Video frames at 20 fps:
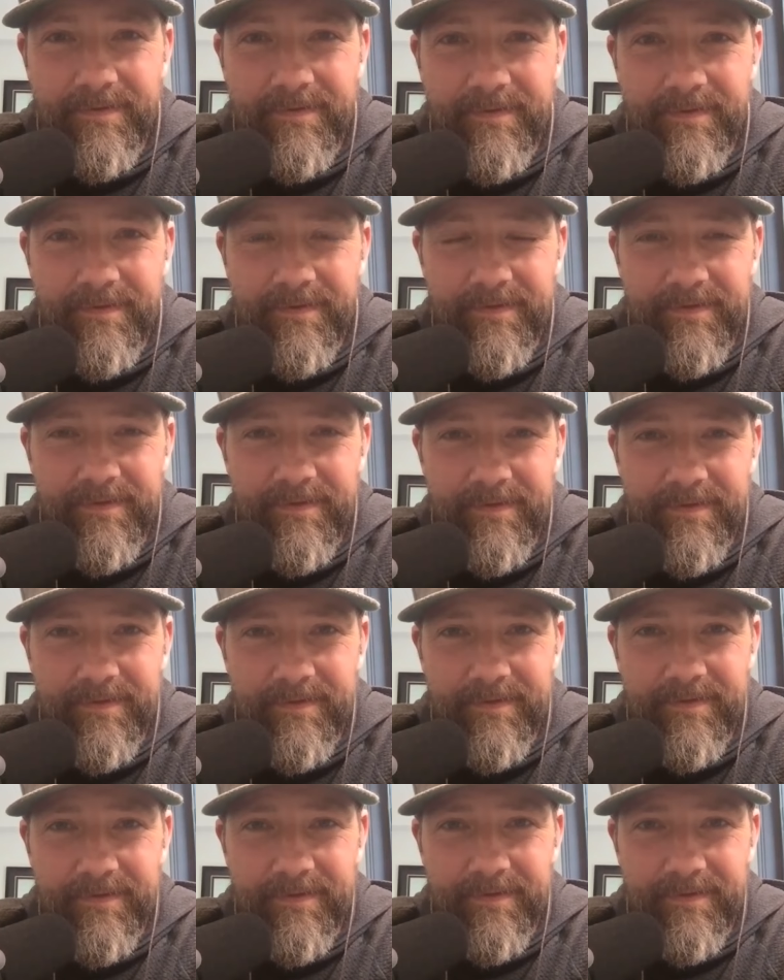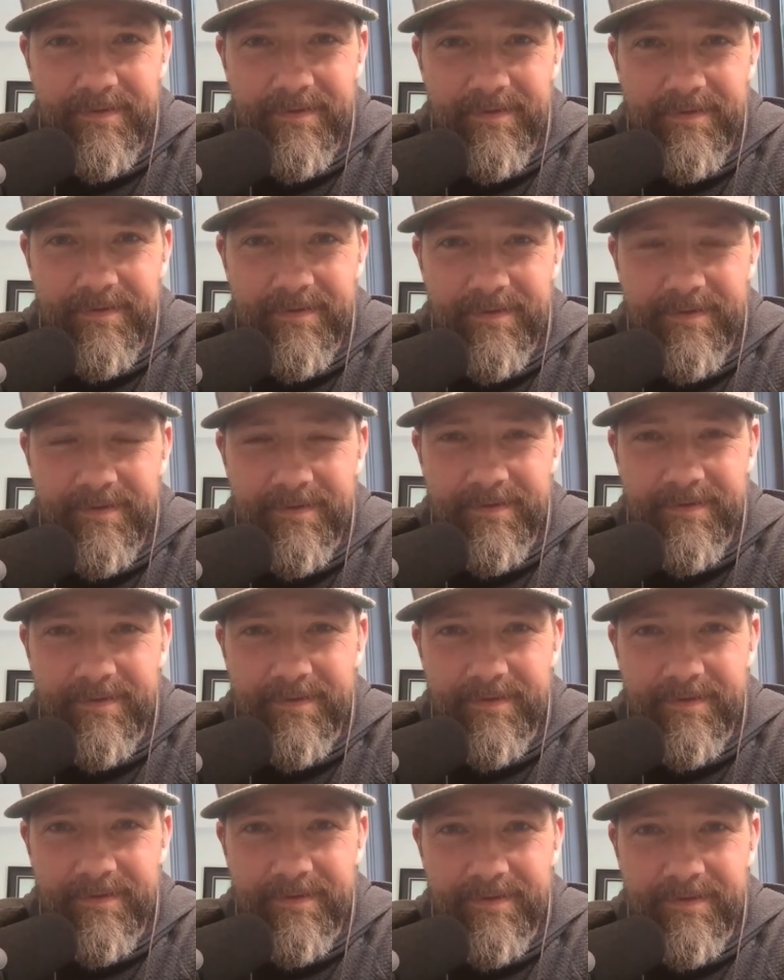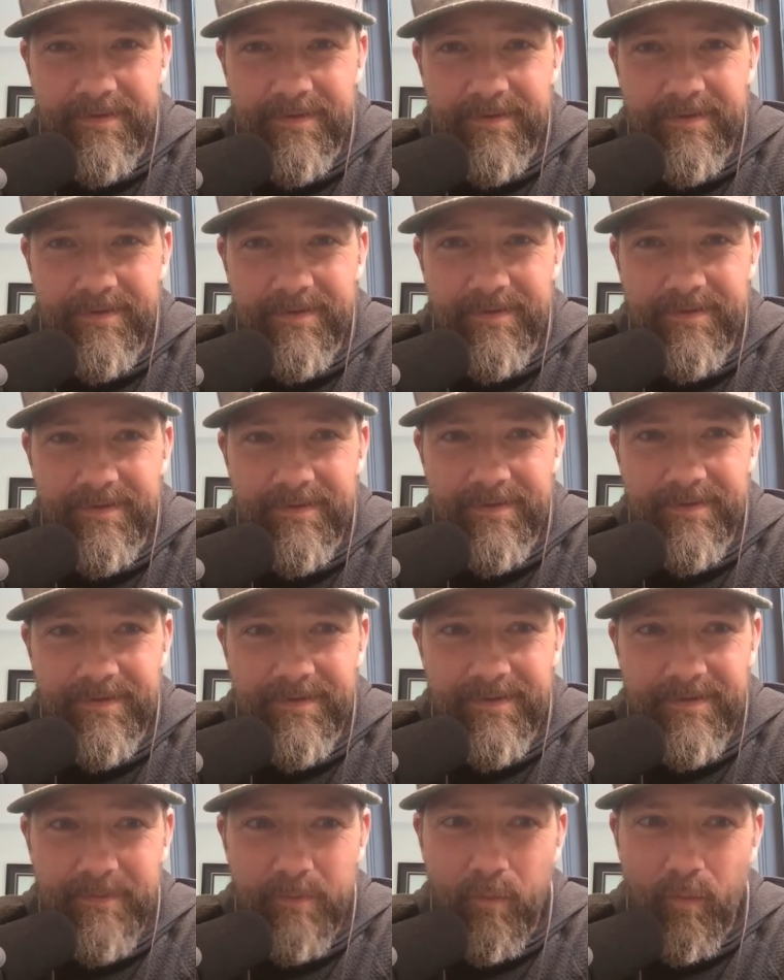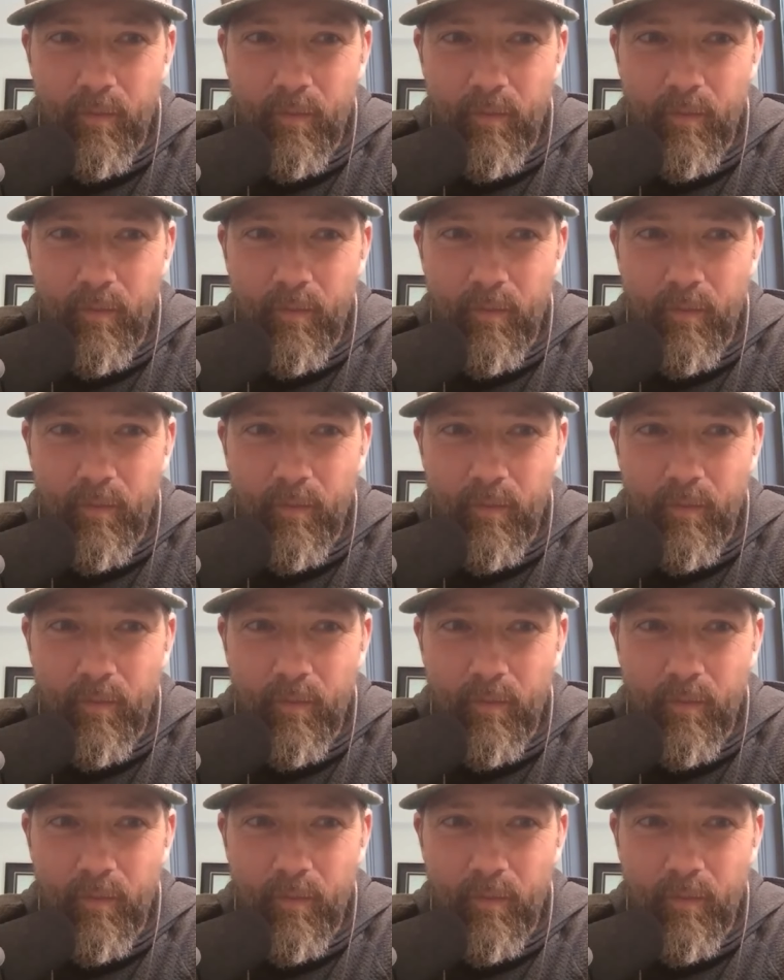No words are spoken by the person on screen.